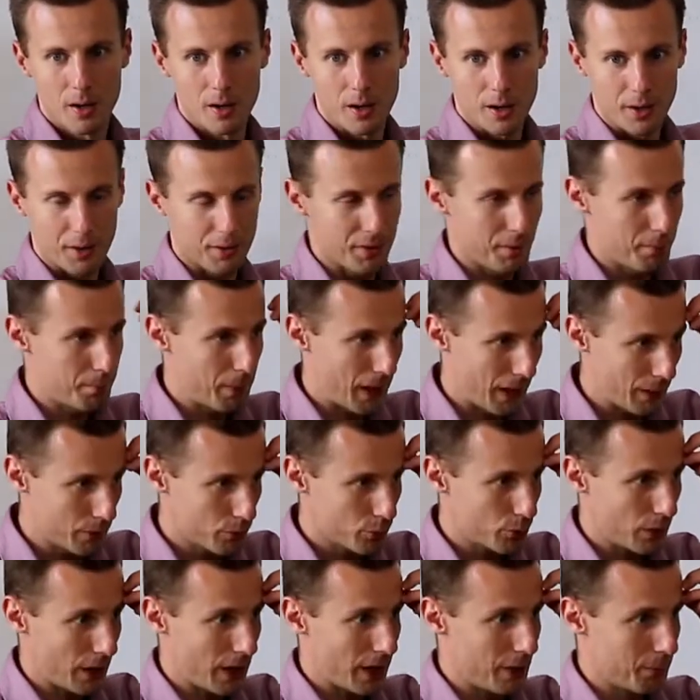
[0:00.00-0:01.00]
Like the
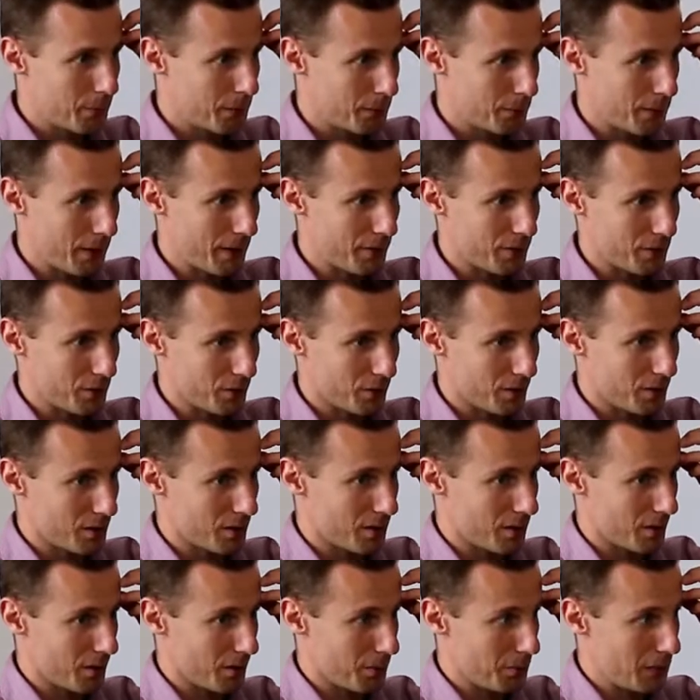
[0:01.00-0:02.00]
boundary element method
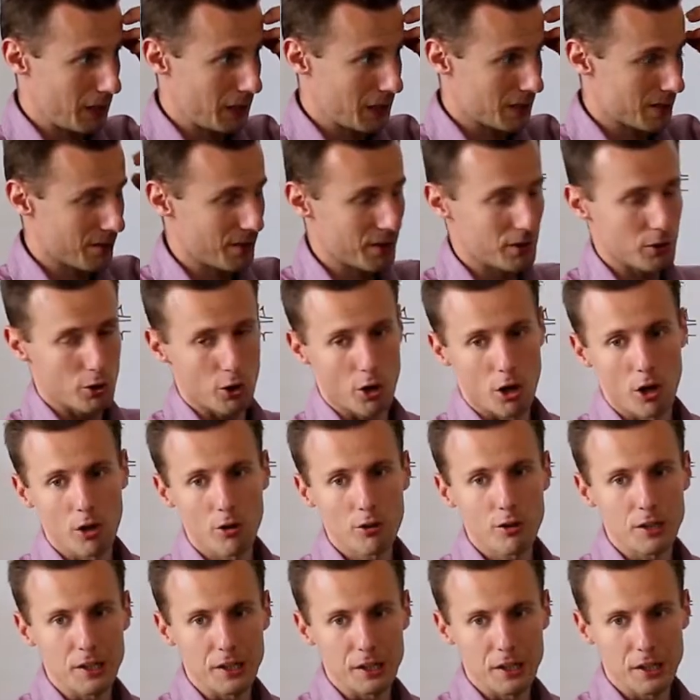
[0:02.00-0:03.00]
means that you
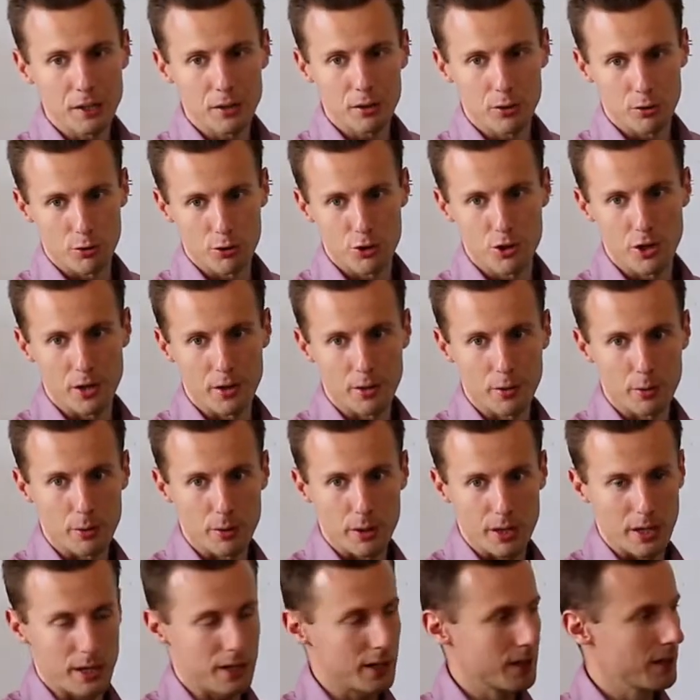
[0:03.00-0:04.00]
only need to
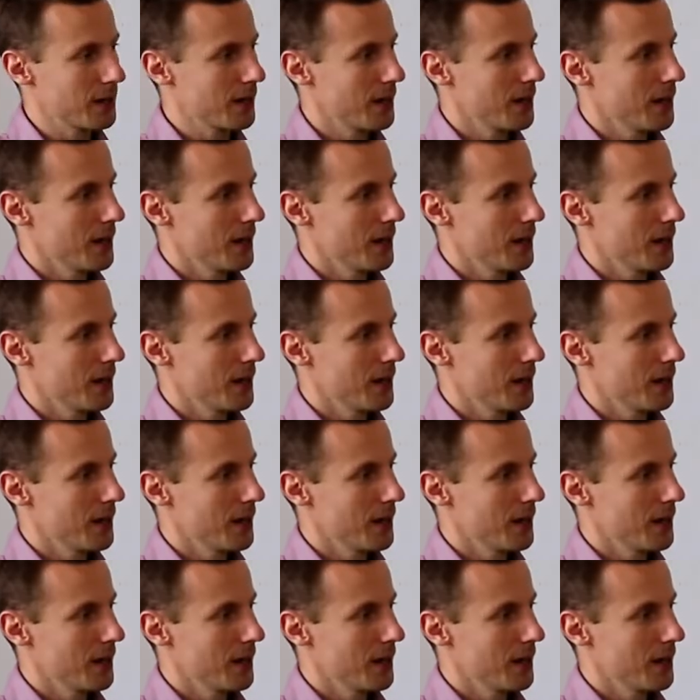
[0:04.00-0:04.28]
generate